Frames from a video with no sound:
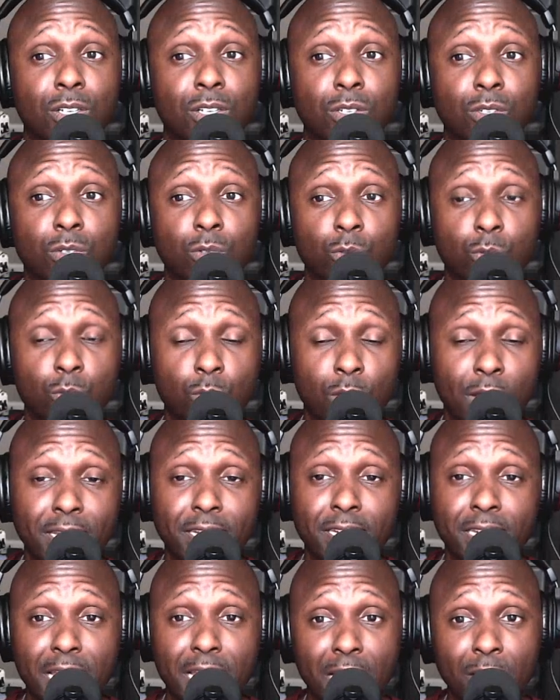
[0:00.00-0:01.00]

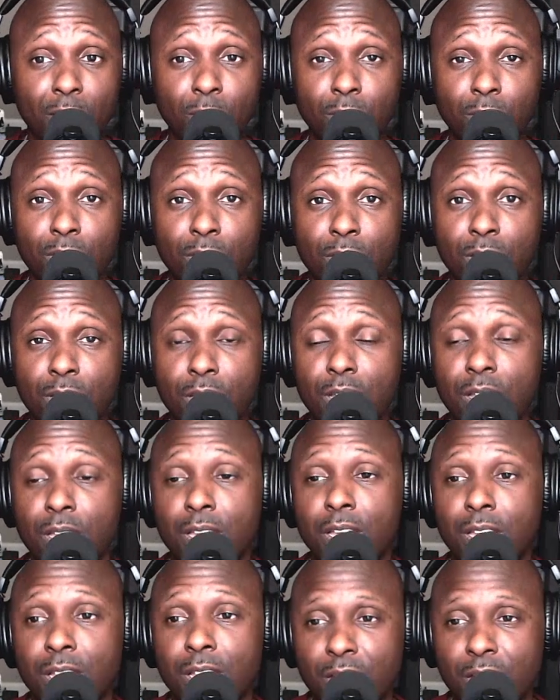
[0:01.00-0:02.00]
right now.
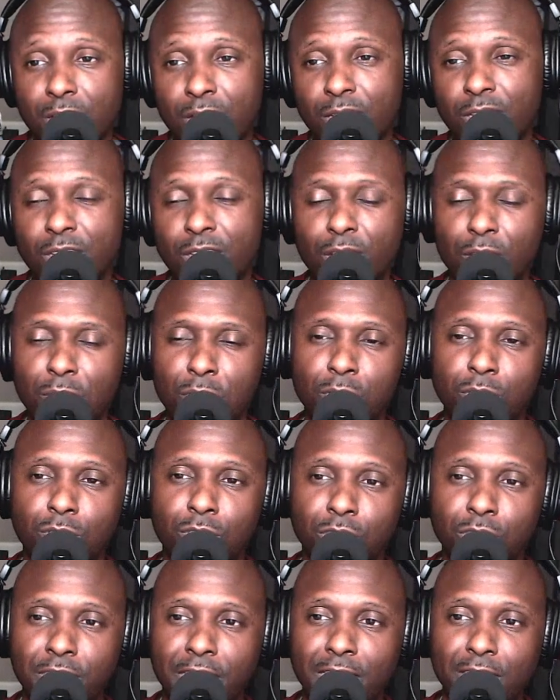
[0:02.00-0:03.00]
Another
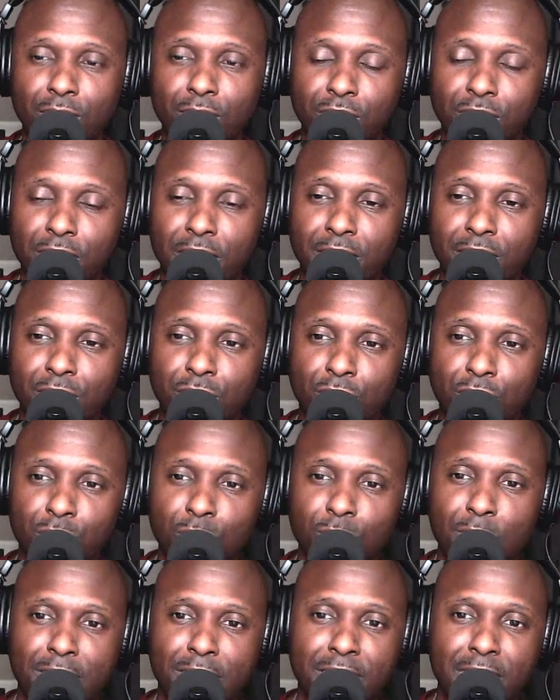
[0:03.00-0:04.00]
scattershot
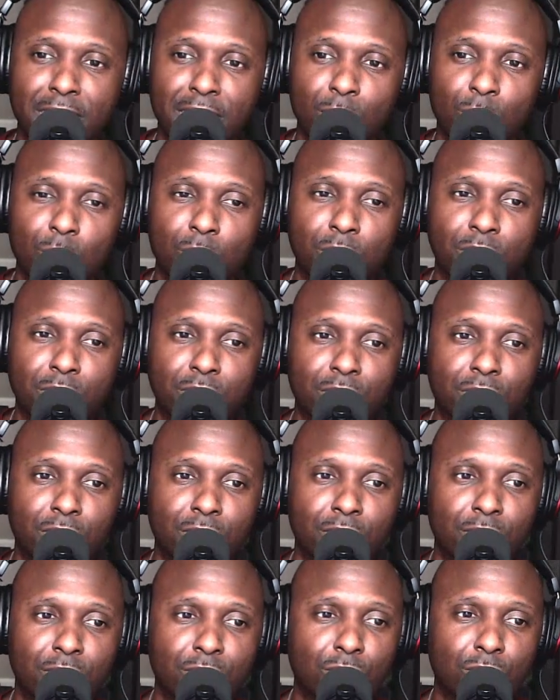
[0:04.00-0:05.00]
issue I kind of wanted
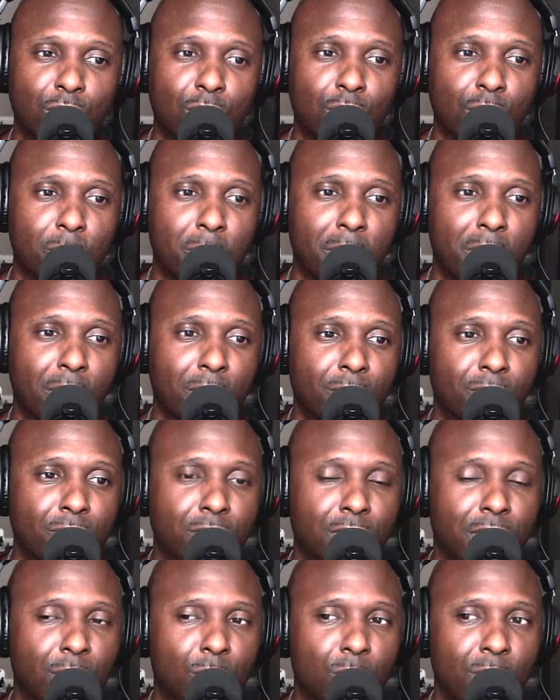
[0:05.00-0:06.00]
to talk about.
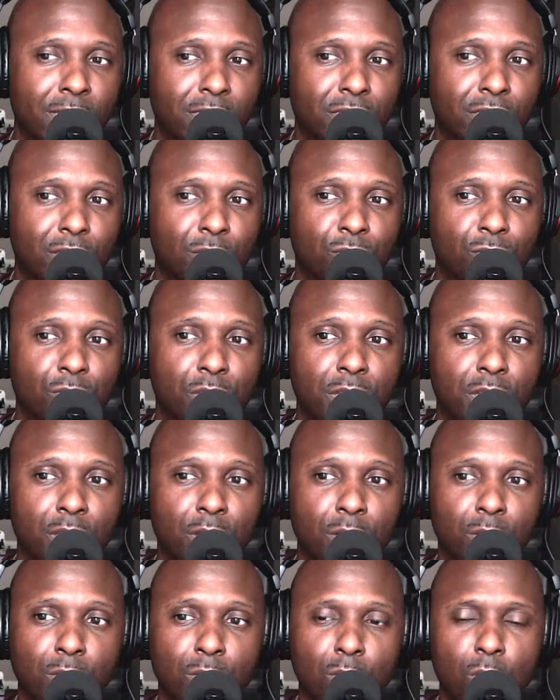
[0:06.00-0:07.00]
I watched a
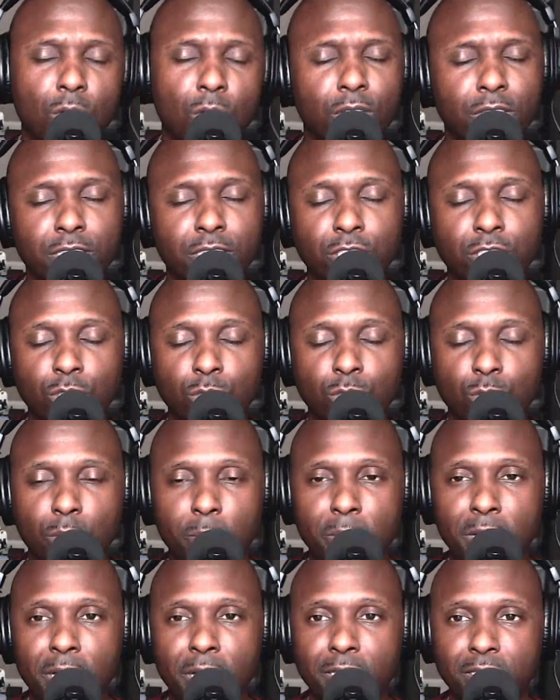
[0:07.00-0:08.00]
video or listened to a
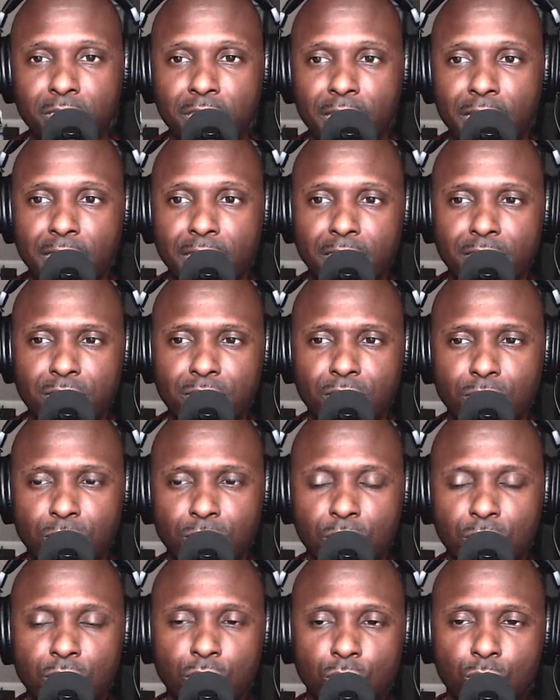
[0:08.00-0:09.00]
podcast,
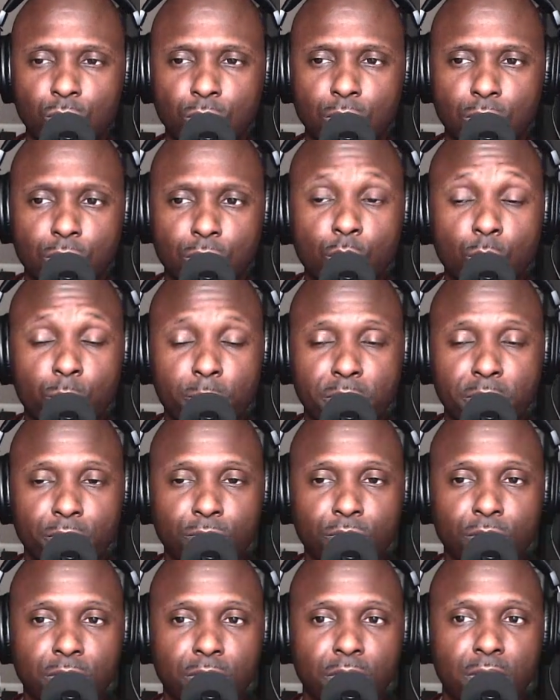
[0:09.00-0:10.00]
listened to a little bit
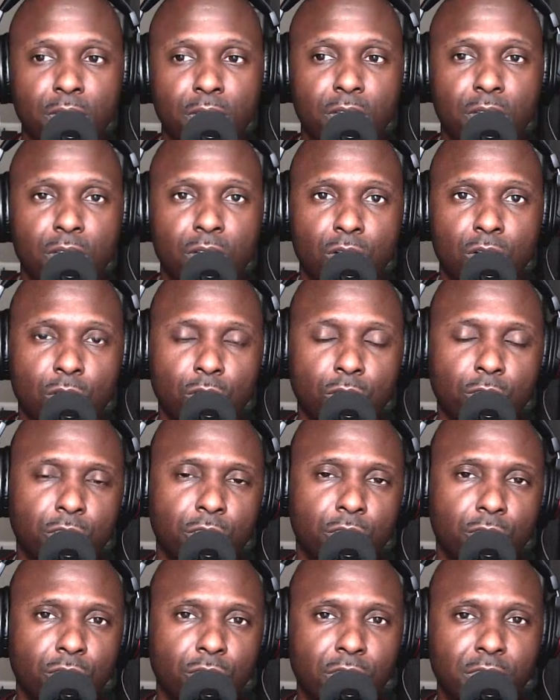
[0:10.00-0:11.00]
of it
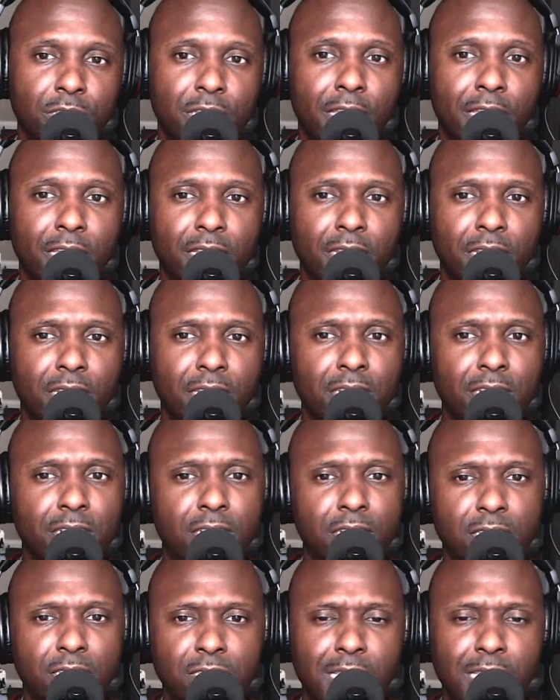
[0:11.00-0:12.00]
earlier today, and
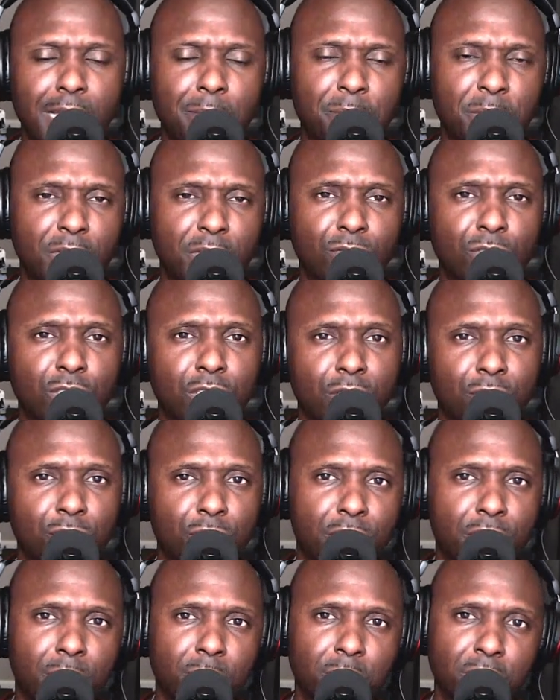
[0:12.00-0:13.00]
the topic of
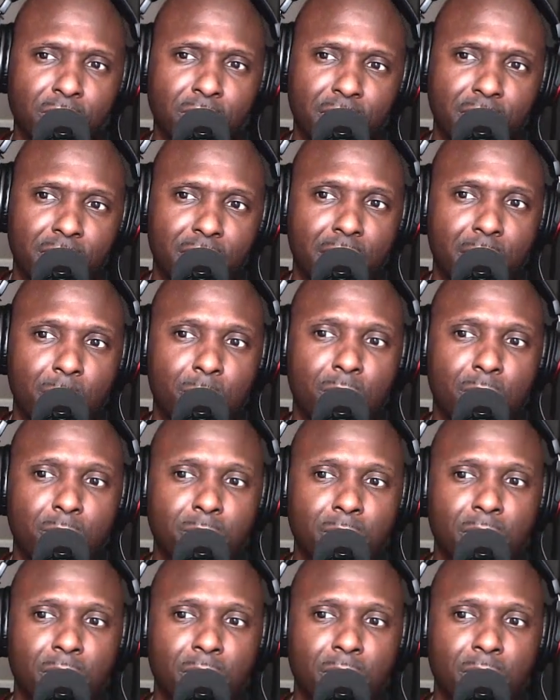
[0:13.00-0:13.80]
Jeffrey Epstein came up.